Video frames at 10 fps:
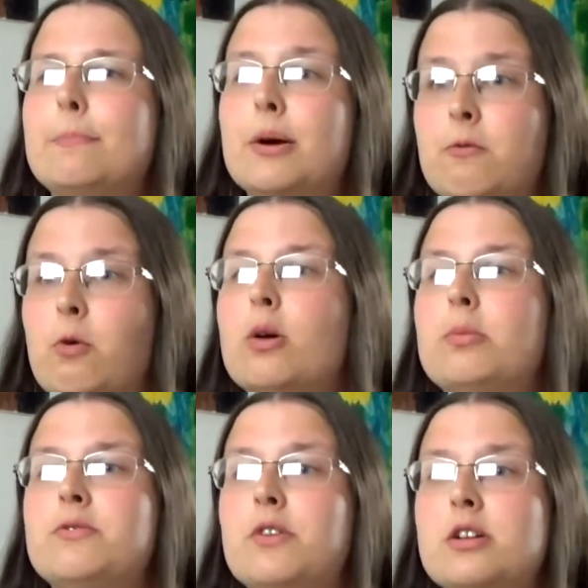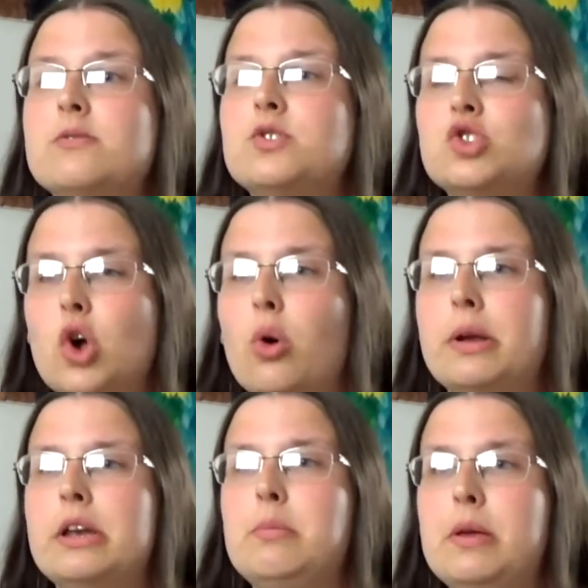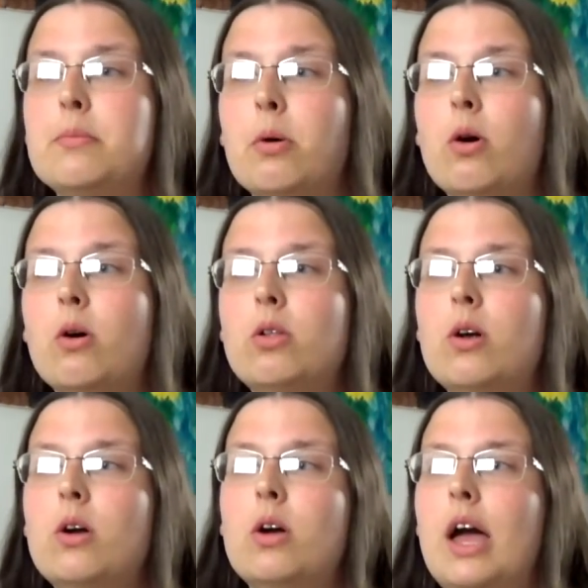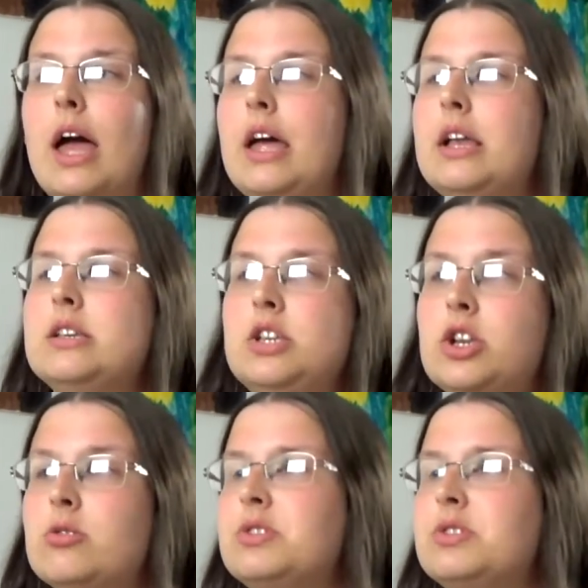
perform in front of so many people and you know